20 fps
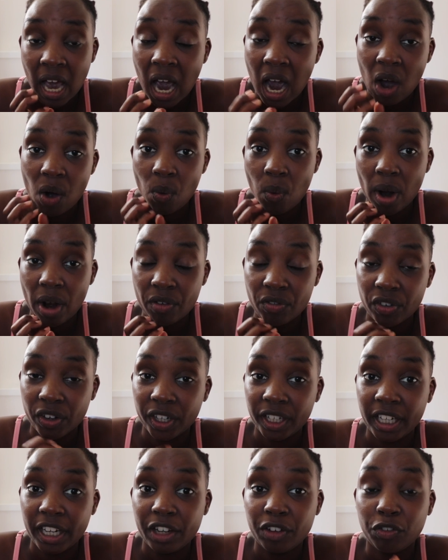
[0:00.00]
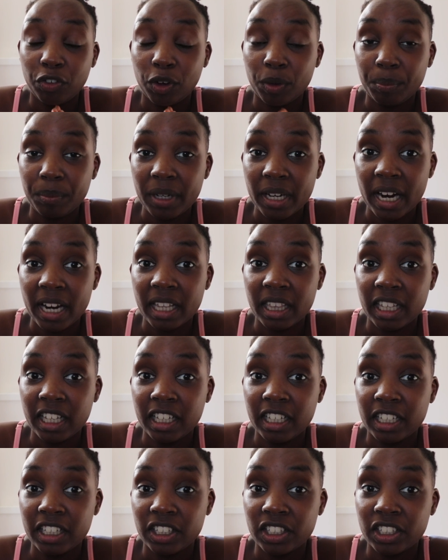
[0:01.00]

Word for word: however like for me i think